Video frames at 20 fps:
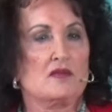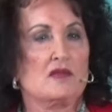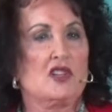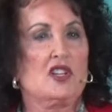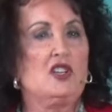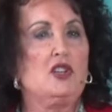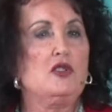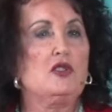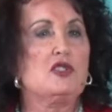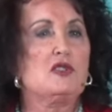
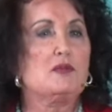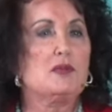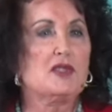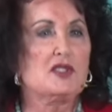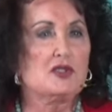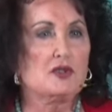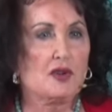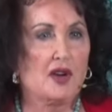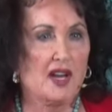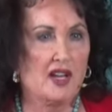huge
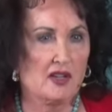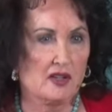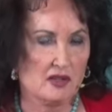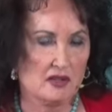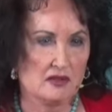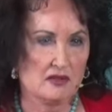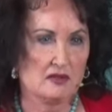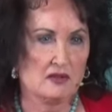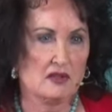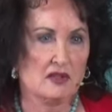
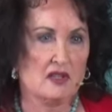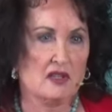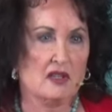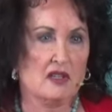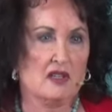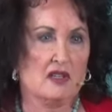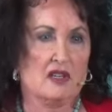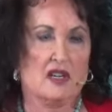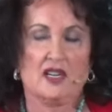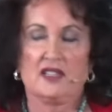betrayal
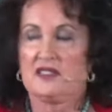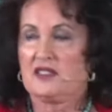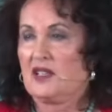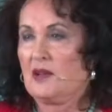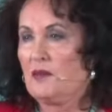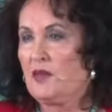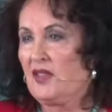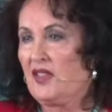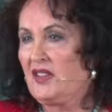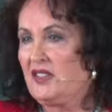on
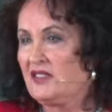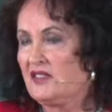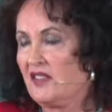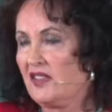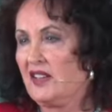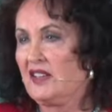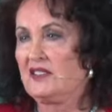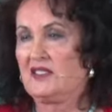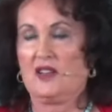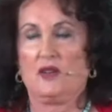some of these
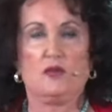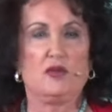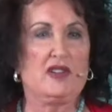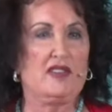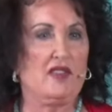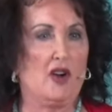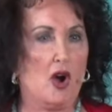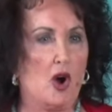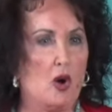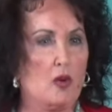things that
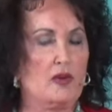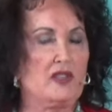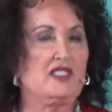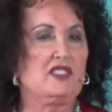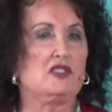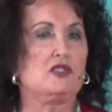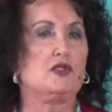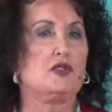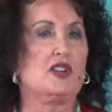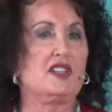we've
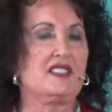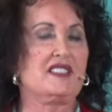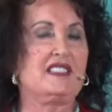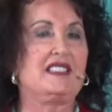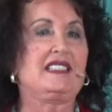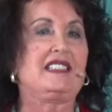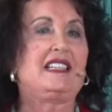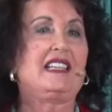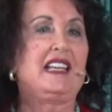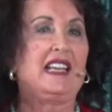always
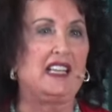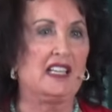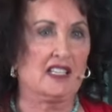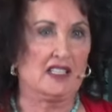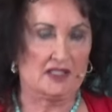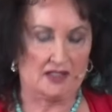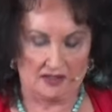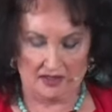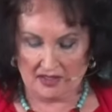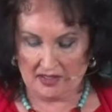trusted
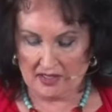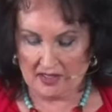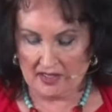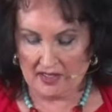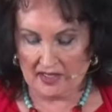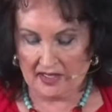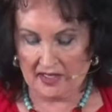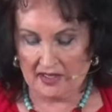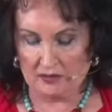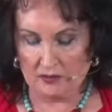in.
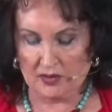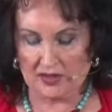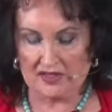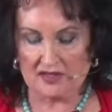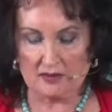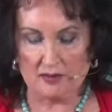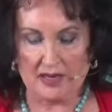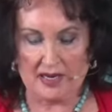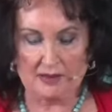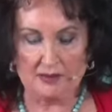And what does
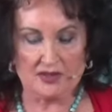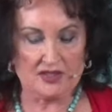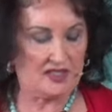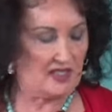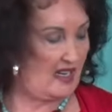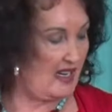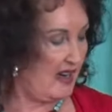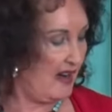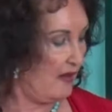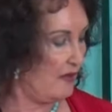the Bible
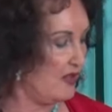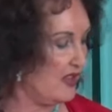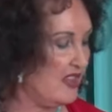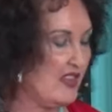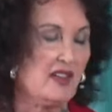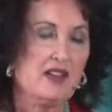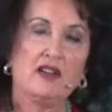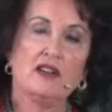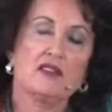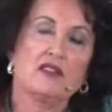say?
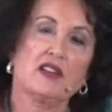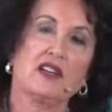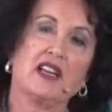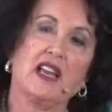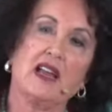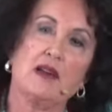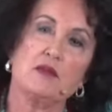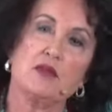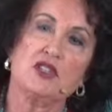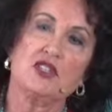Everything that
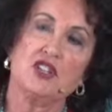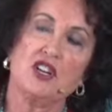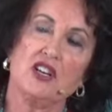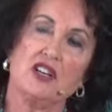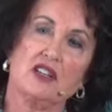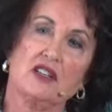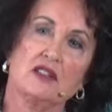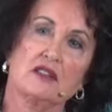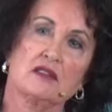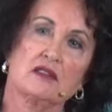can be
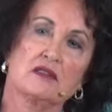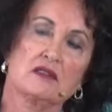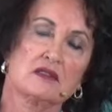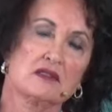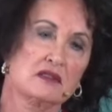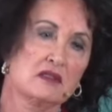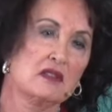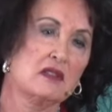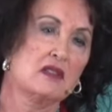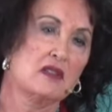shaken
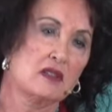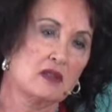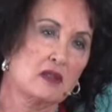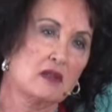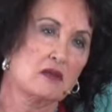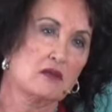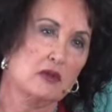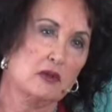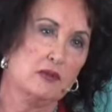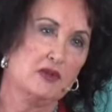
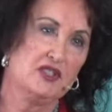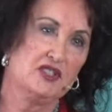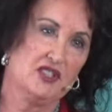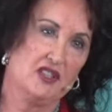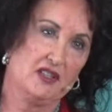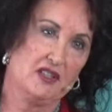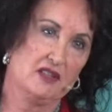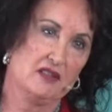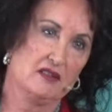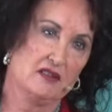will be
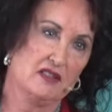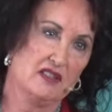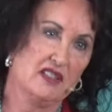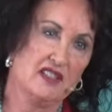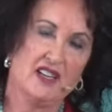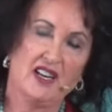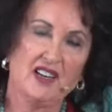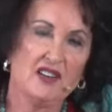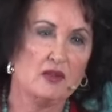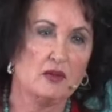shaken.
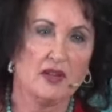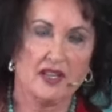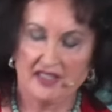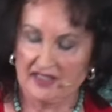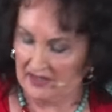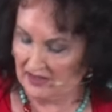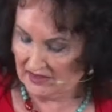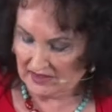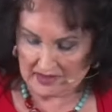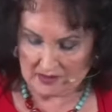And I don't
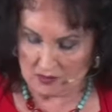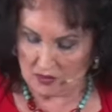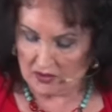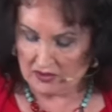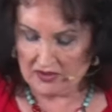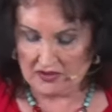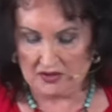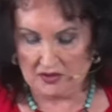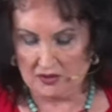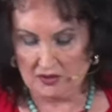like it any more
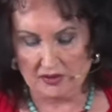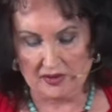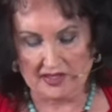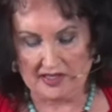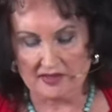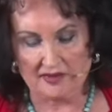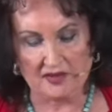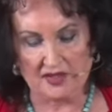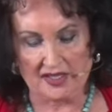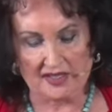than you do. I
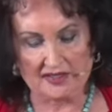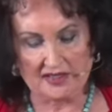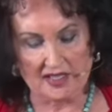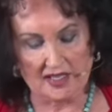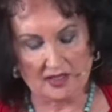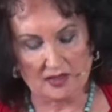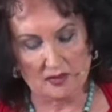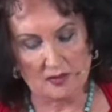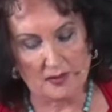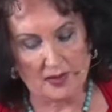don't even like
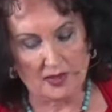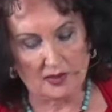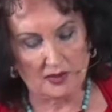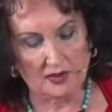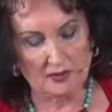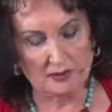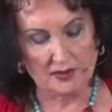talking about it.